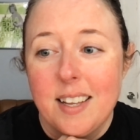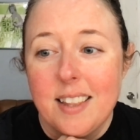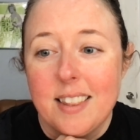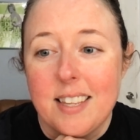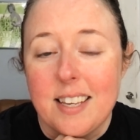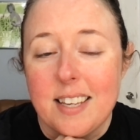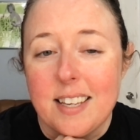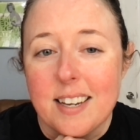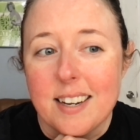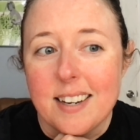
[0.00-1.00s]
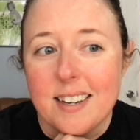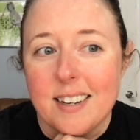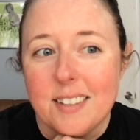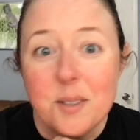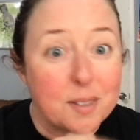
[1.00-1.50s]
the
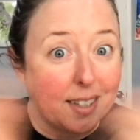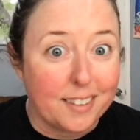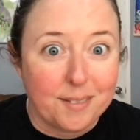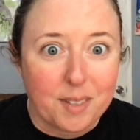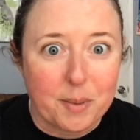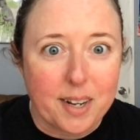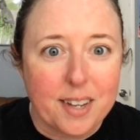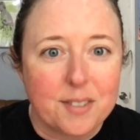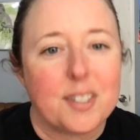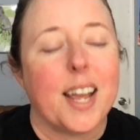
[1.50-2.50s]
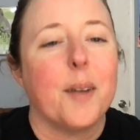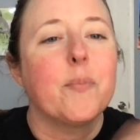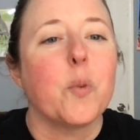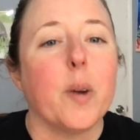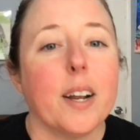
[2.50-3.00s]
newsletter that went out yesterday,
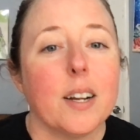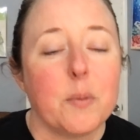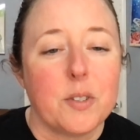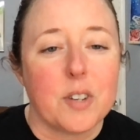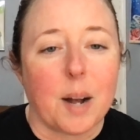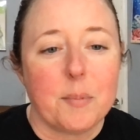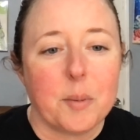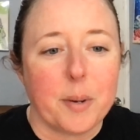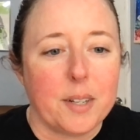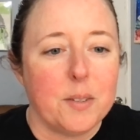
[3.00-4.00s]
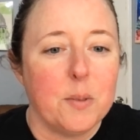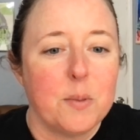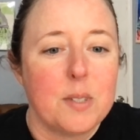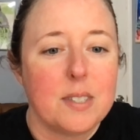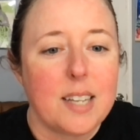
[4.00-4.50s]
where we dropped a brand
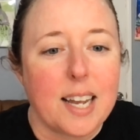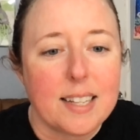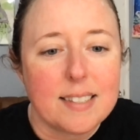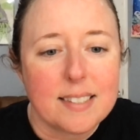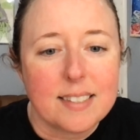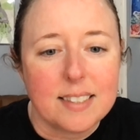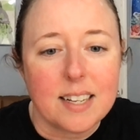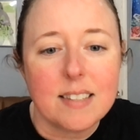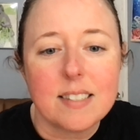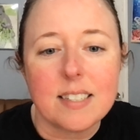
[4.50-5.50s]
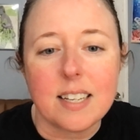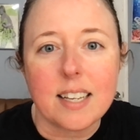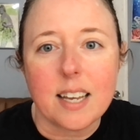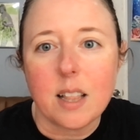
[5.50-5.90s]
new set. Let's take a